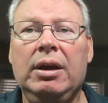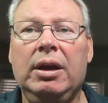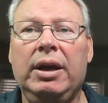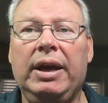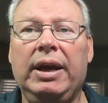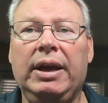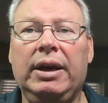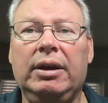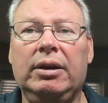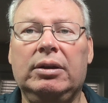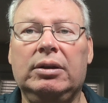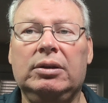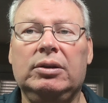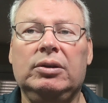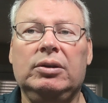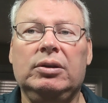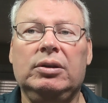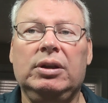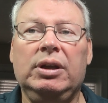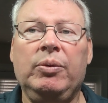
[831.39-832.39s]
and
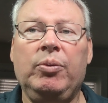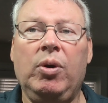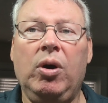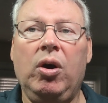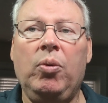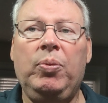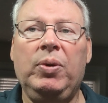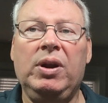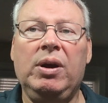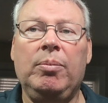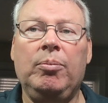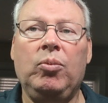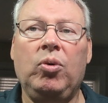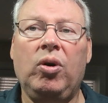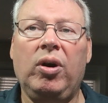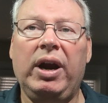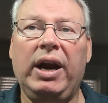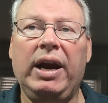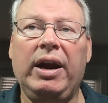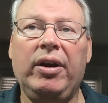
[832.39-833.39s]
it will open up
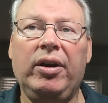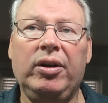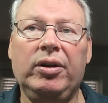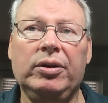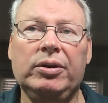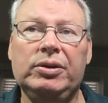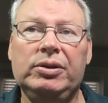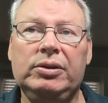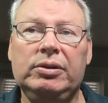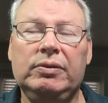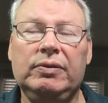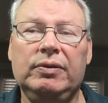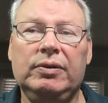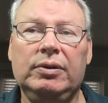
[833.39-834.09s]
more areas